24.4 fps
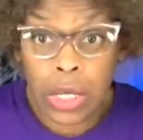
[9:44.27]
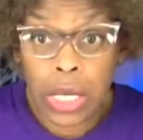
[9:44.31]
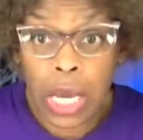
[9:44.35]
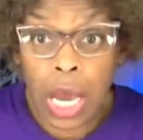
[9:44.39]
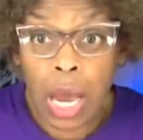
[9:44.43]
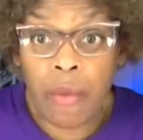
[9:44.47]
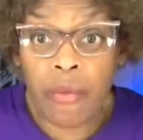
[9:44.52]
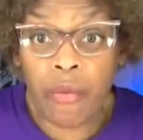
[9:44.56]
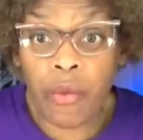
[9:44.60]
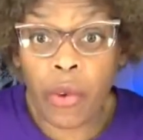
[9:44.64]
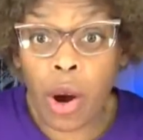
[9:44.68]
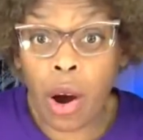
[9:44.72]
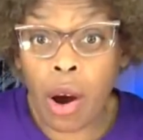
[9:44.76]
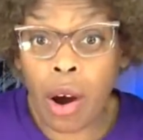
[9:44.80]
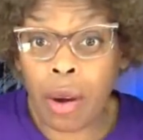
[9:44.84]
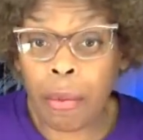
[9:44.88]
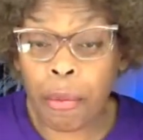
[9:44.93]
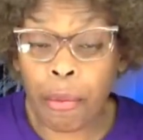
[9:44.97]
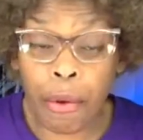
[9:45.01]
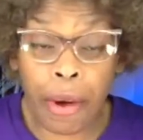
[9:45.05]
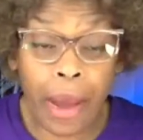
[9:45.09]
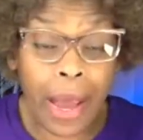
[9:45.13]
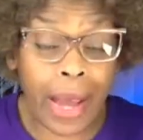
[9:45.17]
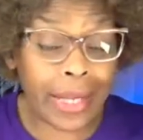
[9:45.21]
time for
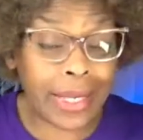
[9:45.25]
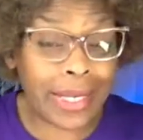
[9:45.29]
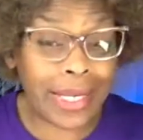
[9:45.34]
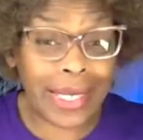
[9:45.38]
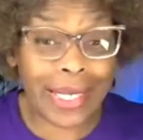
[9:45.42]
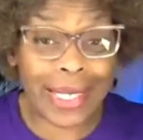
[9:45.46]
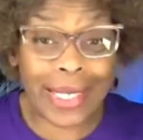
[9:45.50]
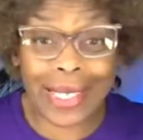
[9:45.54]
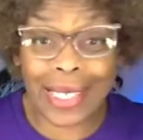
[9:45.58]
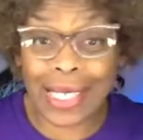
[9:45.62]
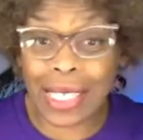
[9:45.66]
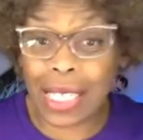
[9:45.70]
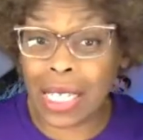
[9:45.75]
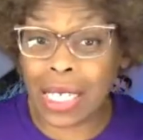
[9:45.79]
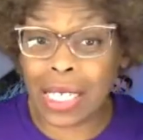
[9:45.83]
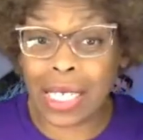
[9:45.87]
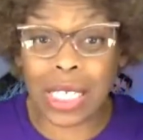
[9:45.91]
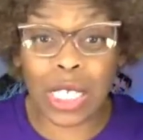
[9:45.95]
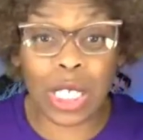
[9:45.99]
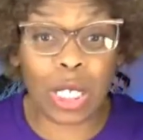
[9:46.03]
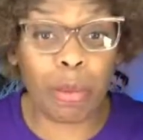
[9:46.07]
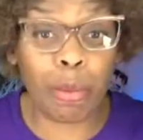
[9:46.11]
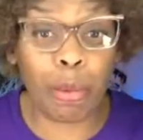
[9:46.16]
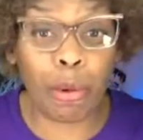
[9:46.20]
art practice.
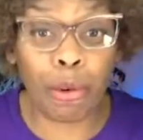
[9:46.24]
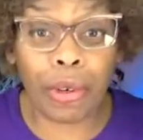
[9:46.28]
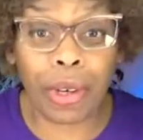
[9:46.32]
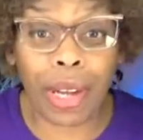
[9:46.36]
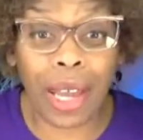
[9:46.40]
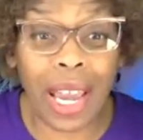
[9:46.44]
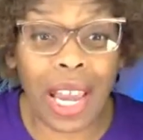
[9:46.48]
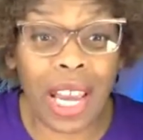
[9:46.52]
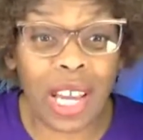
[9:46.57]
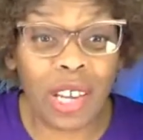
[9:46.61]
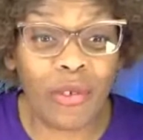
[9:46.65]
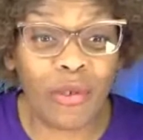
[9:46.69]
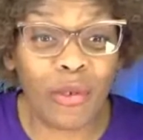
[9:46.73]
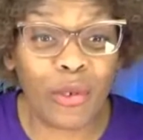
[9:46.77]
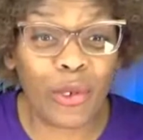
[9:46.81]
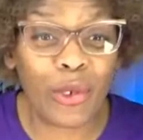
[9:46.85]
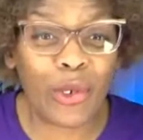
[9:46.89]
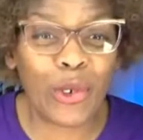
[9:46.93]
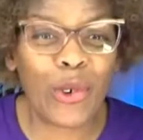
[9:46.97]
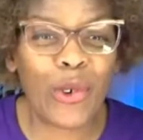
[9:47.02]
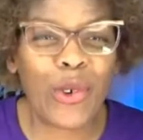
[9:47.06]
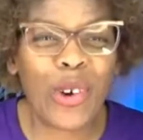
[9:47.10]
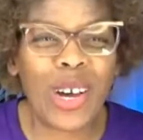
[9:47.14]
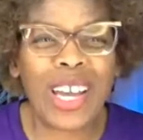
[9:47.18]
This is Bernaid
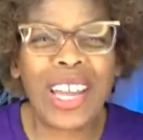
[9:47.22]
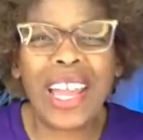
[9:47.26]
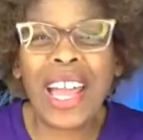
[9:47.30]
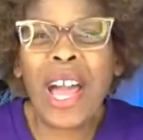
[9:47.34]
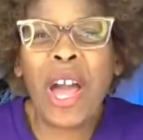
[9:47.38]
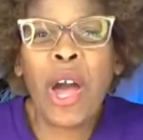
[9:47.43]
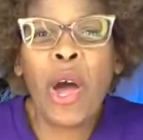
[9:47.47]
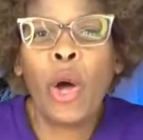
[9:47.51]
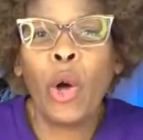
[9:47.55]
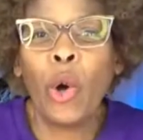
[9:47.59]
Flournoy.